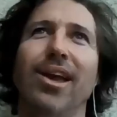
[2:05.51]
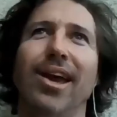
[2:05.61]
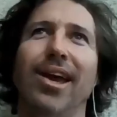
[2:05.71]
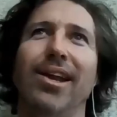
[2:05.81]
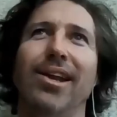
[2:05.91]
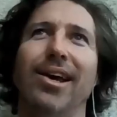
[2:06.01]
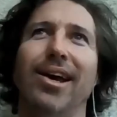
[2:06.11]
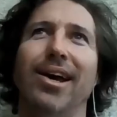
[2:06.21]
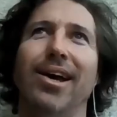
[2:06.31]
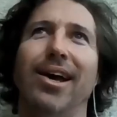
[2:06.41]
And
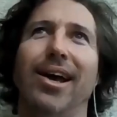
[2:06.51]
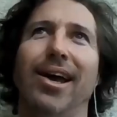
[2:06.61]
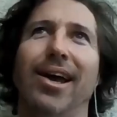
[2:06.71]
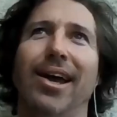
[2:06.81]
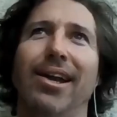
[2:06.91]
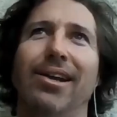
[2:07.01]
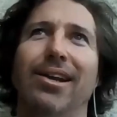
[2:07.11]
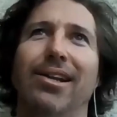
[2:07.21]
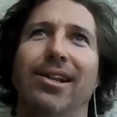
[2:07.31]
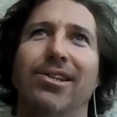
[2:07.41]
uh,
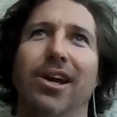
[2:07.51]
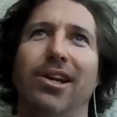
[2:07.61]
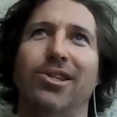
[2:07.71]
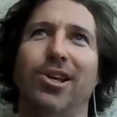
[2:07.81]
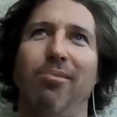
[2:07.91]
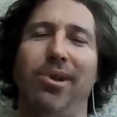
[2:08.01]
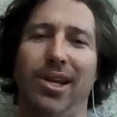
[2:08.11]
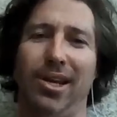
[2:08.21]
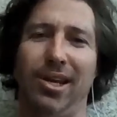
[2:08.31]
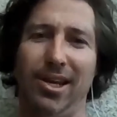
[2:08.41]
and there's only so
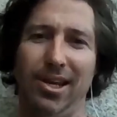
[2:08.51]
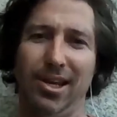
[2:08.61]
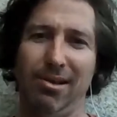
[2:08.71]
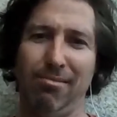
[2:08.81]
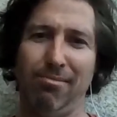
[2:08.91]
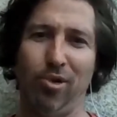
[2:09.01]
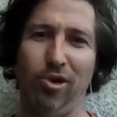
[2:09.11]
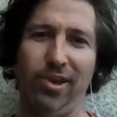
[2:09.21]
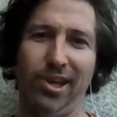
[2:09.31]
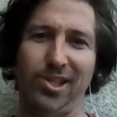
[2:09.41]
many
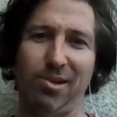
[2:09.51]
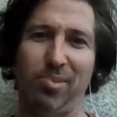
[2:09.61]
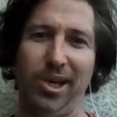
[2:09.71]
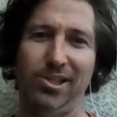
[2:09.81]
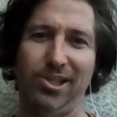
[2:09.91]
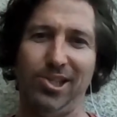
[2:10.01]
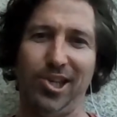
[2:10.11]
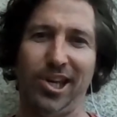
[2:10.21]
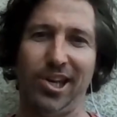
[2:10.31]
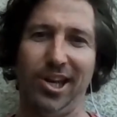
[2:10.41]
movies and pizzas
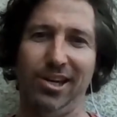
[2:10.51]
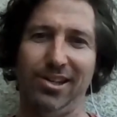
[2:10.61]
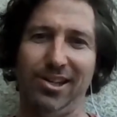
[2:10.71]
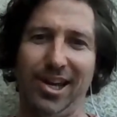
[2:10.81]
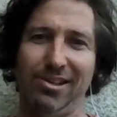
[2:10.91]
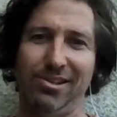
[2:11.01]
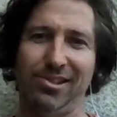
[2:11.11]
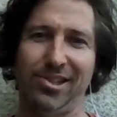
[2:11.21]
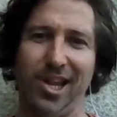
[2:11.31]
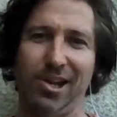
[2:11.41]
you can eat at
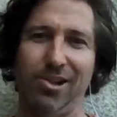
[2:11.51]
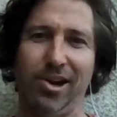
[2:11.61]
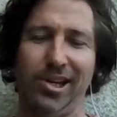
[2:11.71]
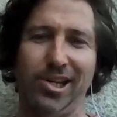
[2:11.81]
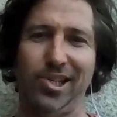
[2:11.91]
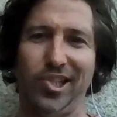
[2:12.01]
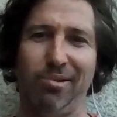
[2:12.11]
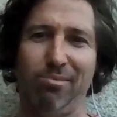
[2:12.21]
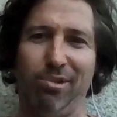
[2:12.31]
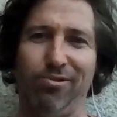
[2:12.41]
ten o'clock in a
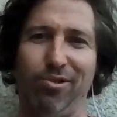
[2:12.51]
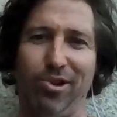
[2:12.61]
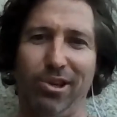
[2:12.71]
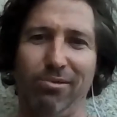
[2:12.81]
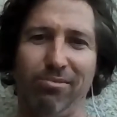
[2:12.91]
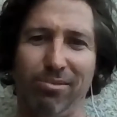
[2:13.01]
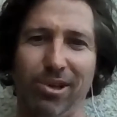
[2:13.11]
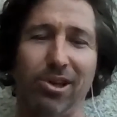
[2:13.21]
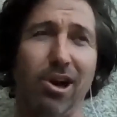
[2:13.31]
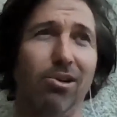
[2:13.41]
gym before you
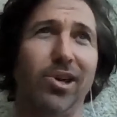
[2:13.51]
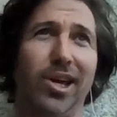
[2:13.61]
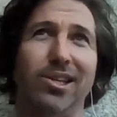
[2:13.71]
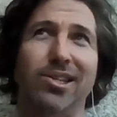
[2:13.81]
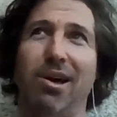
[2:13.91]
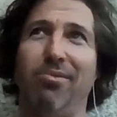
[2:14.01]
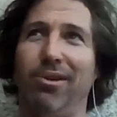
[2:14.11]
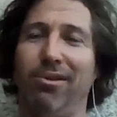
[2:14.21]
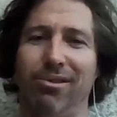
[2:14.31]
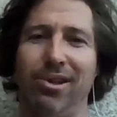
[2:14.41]
go looking at
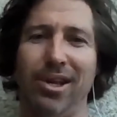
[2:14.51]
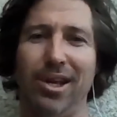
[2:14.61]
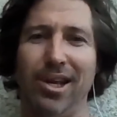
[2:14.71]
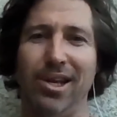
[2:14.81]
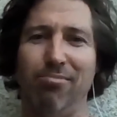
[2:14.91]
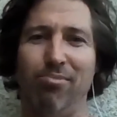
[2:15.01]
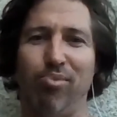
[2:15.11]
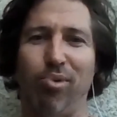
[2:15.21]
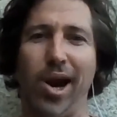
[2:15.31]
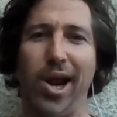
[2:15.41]
something
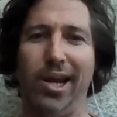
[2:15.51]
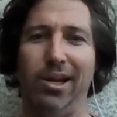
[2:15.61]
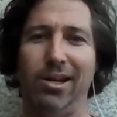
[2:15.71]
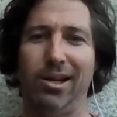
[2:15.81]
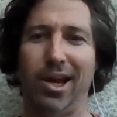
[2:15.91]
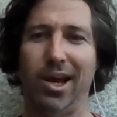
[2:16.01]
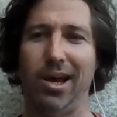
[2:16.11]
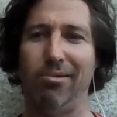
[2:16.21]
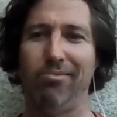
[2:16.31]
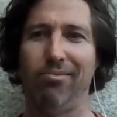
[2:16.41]
brain
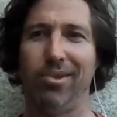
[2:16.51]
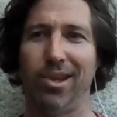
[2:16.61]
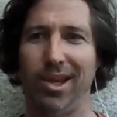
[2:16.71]
um,